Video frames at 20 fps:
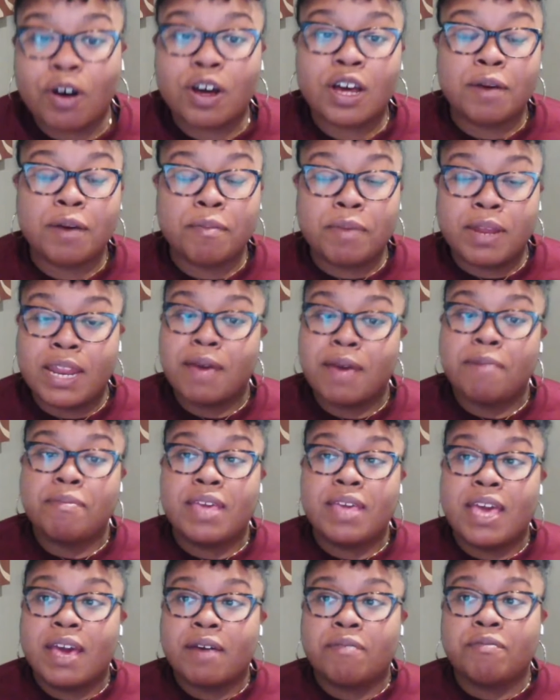coming at
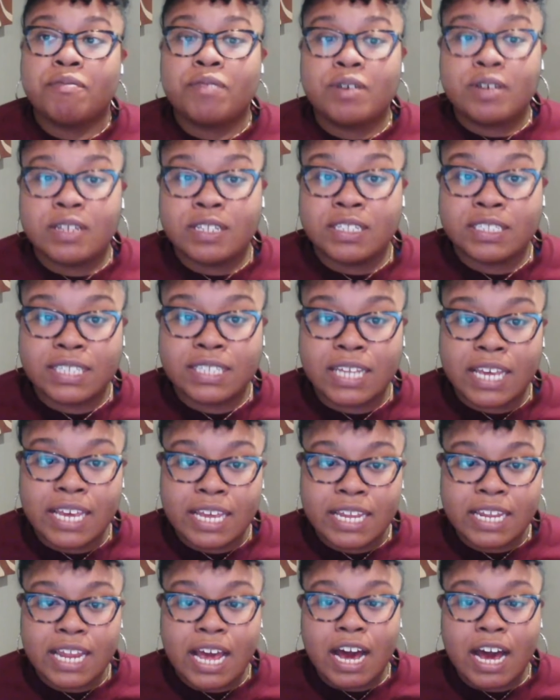me at once.
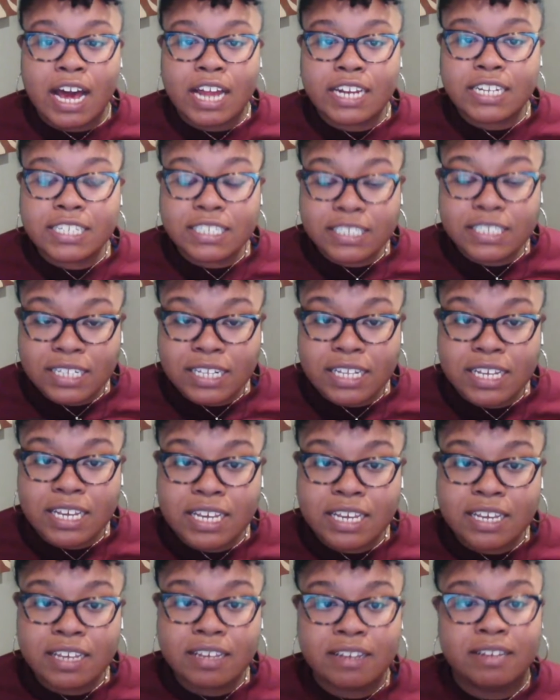And
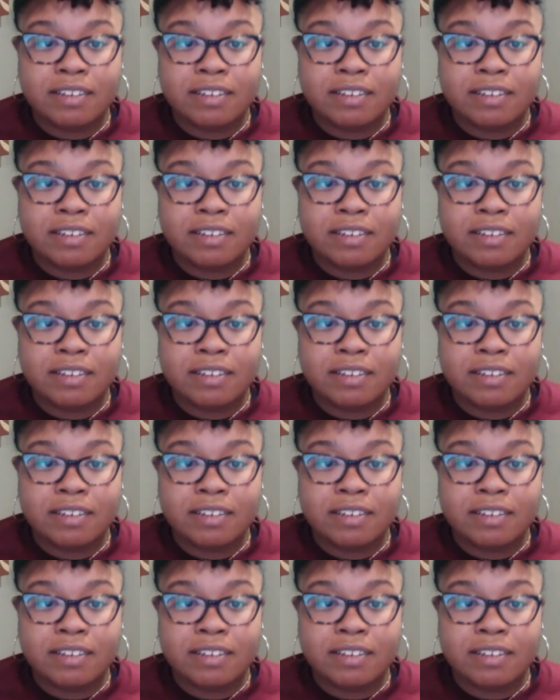honestly,